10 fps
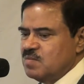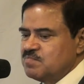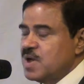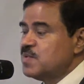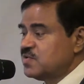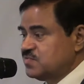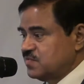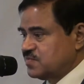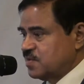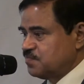payment
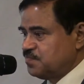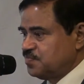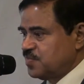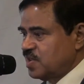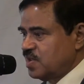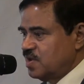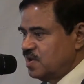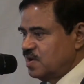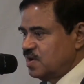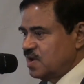system
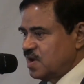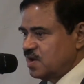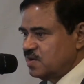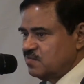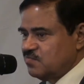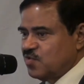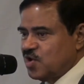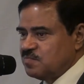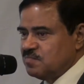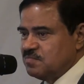and
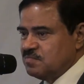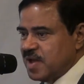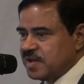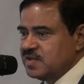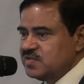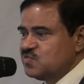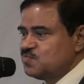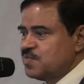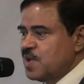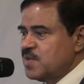for making this
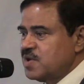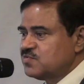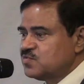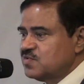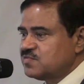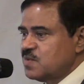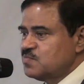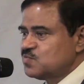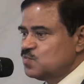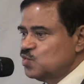payment
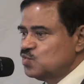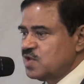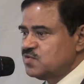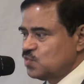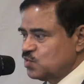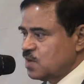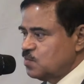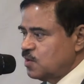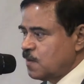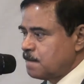system smooth and suitable